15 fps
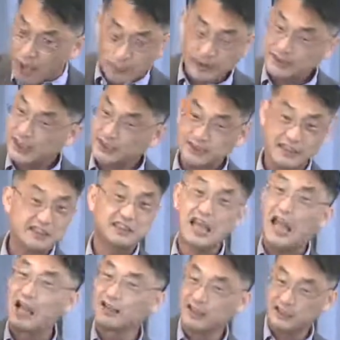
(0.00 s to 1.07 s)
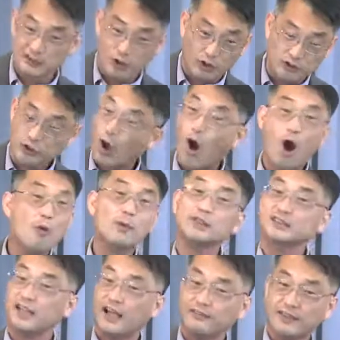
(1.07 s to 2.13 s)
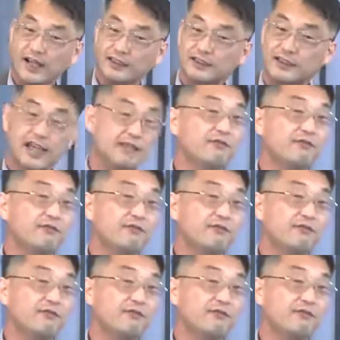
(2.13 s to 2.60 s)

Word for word: But there's a daily dose almost every other day.